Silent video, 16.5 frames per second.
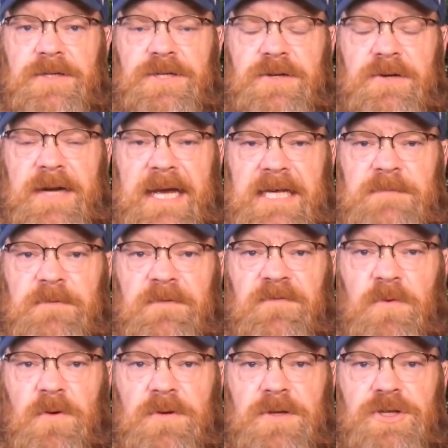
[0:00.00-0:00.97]
2 days
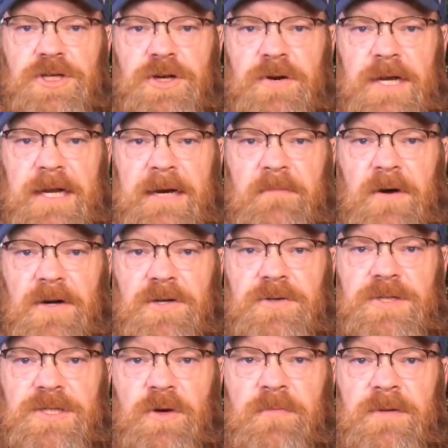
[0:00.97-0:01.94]
before the shooting at
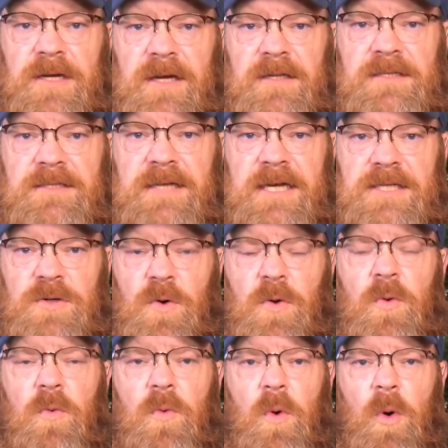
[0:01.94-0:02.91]
Marjory Stoneman Douglas High
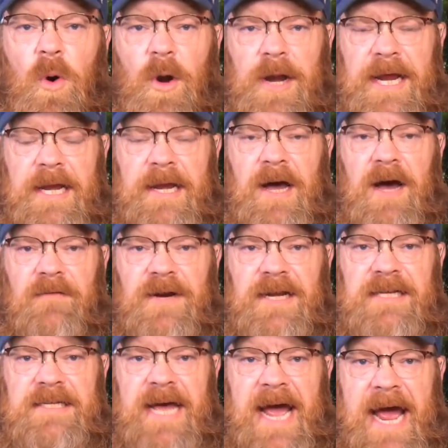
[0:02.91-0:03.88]
School warning of
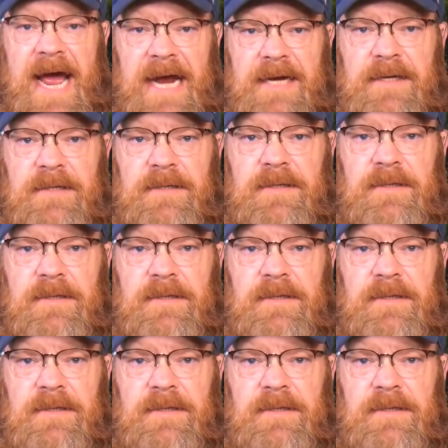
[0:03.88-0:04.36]
an attack.